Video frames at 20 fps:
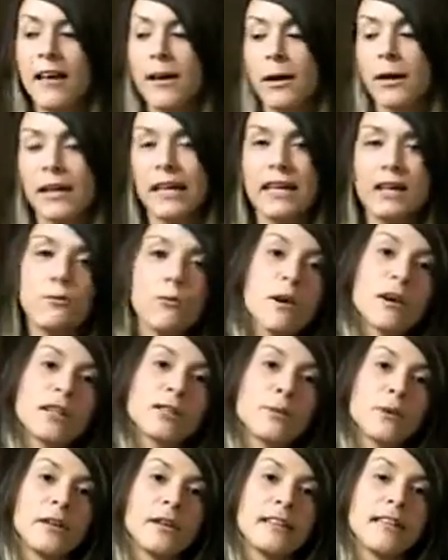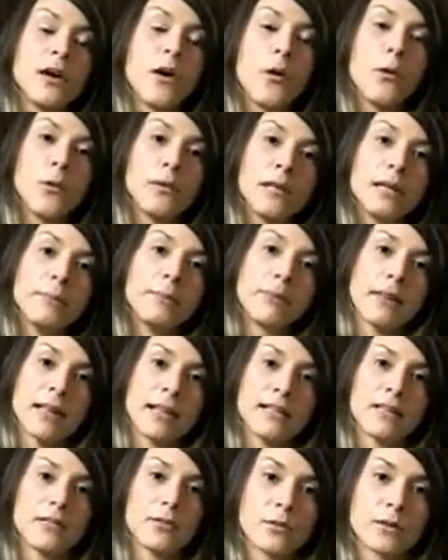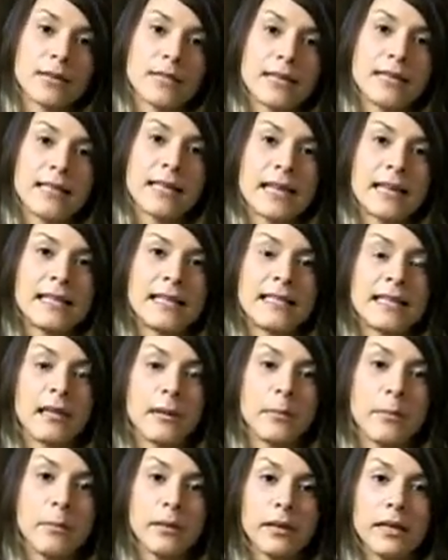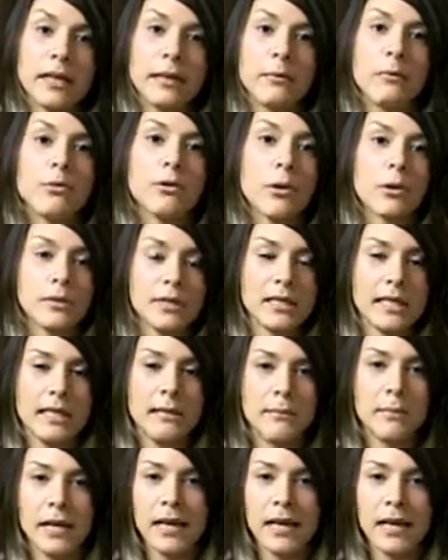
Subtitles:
quinoa is one of the only plant sources that is a complete protein,